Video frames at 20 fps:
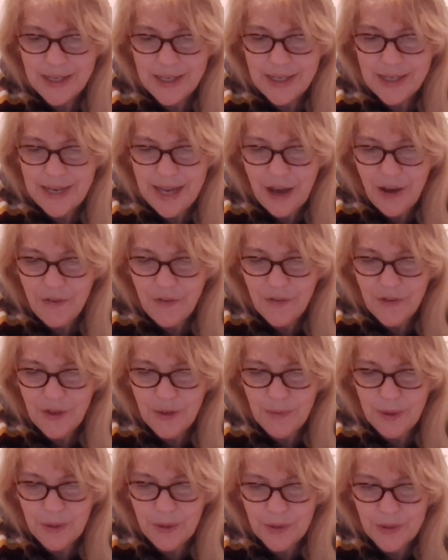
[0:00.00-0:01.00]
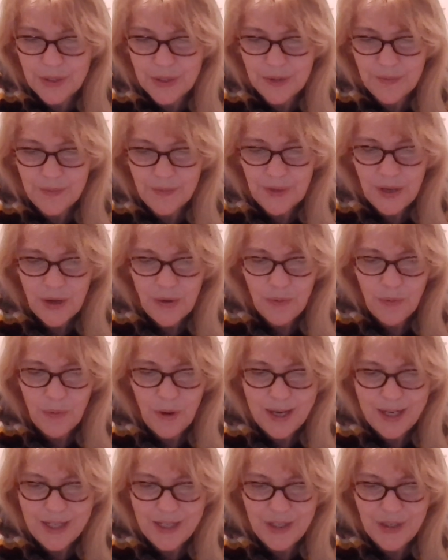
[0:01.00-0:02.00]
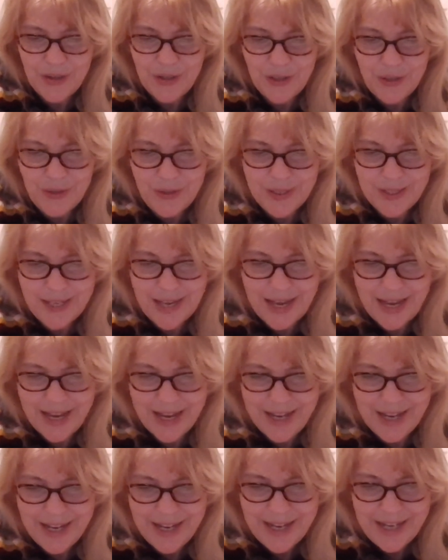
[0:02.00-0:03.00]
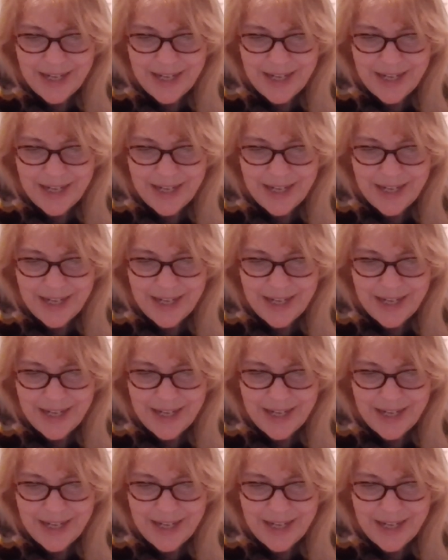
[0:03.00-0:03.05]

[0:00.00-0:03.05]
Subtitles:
Now for the boots. What do you say?